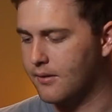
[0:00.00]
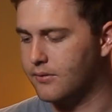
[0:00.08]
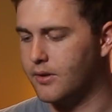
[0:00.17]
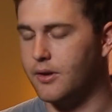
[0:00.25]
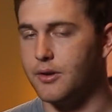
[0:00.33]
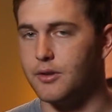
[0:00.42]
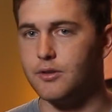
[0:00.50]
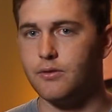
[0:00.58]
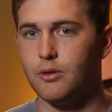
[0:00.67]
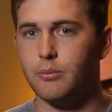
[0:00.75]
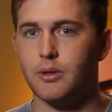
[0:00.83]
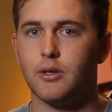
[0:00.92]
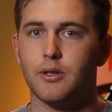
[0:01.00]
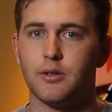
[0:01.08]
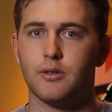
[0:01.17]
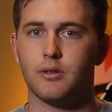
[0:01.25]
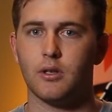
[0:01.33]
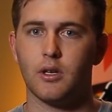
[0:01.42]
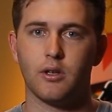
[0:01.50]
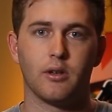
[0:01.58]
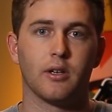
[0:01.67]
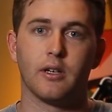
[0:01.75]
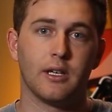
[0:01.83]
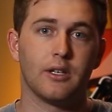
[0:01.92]
very useful, because
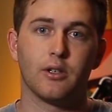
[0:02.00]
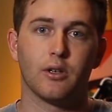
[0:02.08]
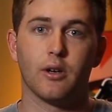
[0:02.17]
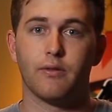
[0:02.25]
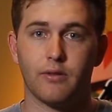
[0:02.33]
you're gonna need to go